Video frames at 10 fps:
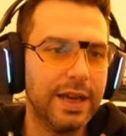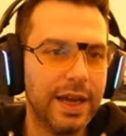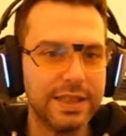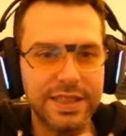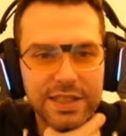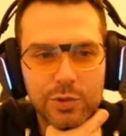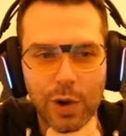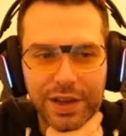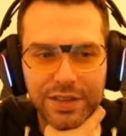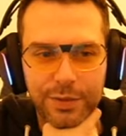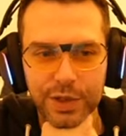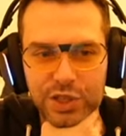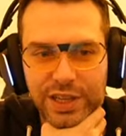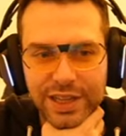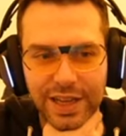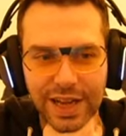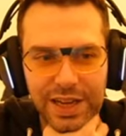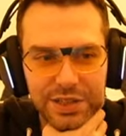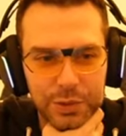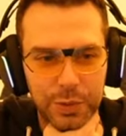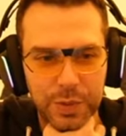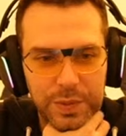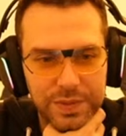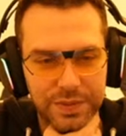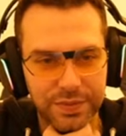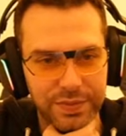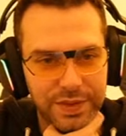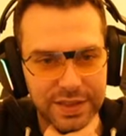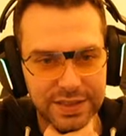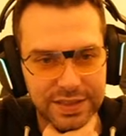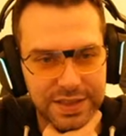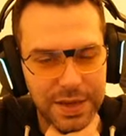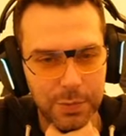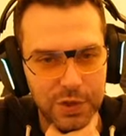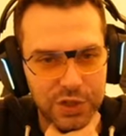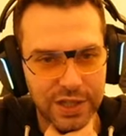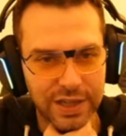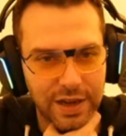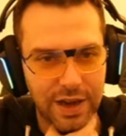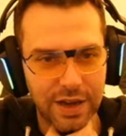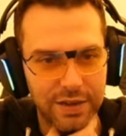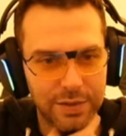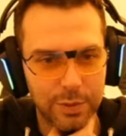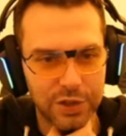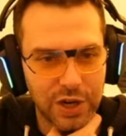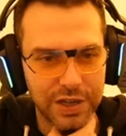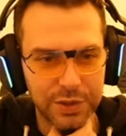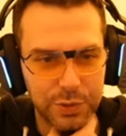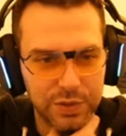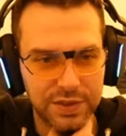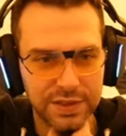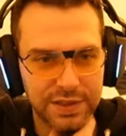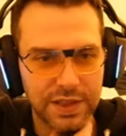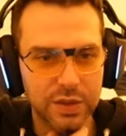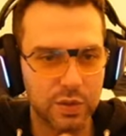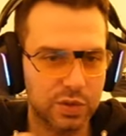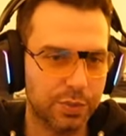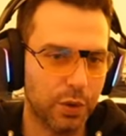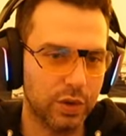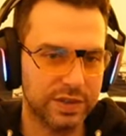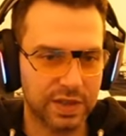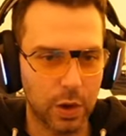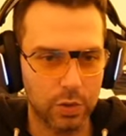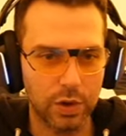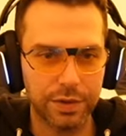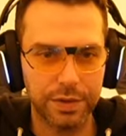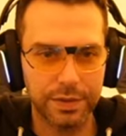And he is running the Witch King like I do. That's the same Witch King which I use to support Sauron.